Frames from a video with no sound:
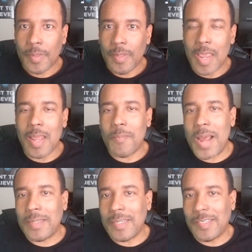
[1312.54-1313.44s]
Yeah, and
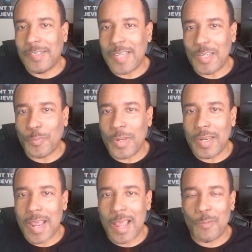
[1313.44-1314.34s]
about this
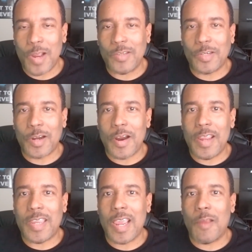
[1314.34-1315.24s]
assessment, Alan Roger
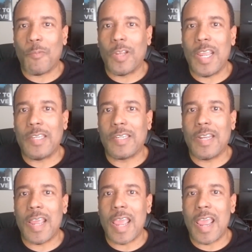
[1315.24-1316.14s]
Currie can't relate to
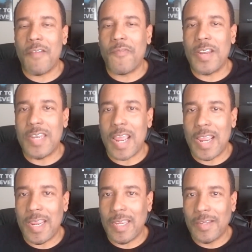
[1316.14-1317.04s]
the
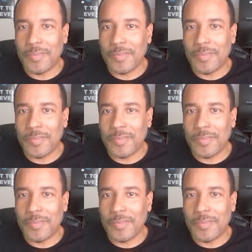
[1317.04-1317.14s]
everyday